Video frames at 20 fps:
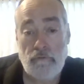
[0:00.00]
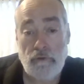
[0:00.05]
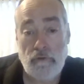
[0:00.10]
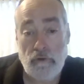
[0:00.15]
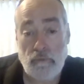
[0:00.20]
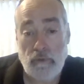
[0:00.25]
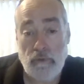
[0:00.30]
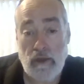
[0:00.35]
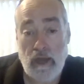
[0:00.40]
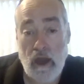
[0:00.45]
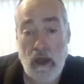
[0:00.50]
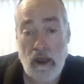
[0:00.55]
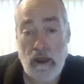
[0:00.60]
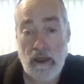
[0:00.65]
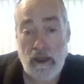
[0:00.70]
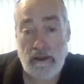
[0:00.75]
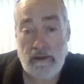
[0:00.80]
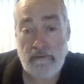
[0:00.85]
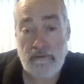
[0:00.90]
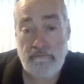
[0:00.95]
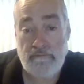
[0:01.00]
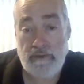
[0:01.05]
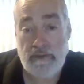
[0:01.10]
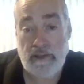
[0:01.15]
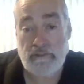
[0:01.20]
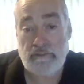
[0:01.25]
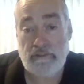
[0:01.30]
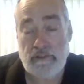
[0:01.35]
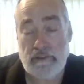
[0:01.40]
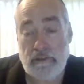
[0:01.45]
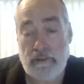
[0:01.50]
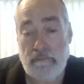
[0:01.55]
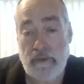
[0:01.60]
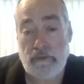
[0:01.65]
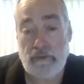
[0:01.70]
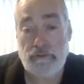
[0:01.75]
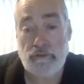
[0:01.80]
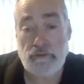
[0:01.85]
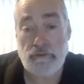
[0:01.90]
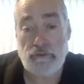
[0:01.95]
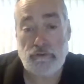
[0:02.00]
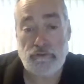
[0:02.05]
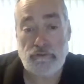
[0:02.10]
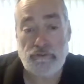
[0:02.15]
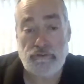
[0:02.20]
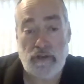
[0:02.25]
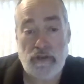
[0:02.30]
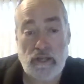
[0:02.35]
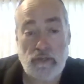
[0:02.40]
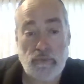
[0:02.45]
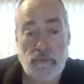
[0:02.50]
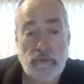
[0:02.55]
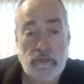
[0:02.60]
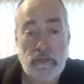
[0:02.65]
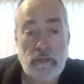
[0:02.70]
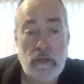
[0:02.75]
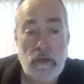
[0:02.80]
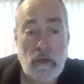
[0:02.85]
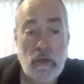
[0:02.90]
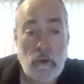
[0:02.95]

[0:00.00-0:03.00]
For if we are convinced that the messenger is genuine,